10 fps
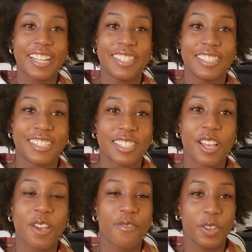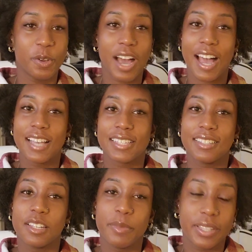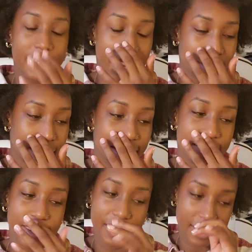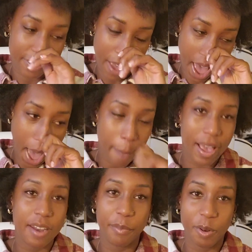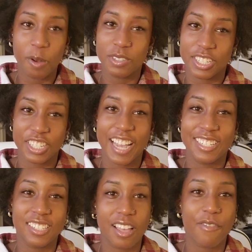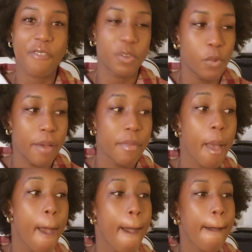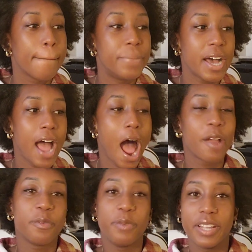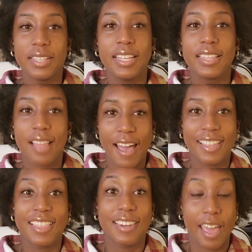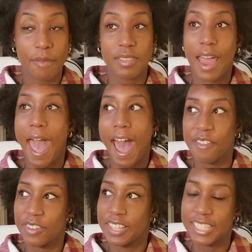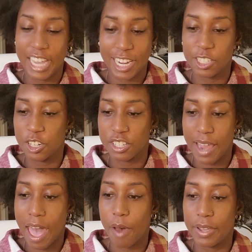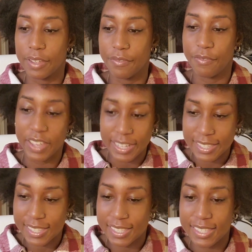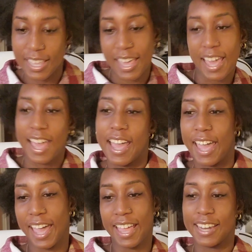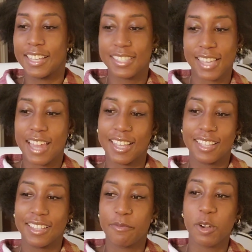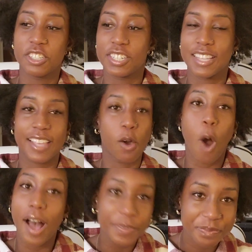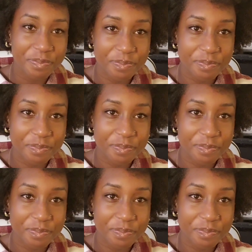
changes for you guys a little bit later next year because I'm kind of prone to changing stuff off the whim. But I really like the names that I have for these characters now. It fits and it's kind of more je ne sais quoi,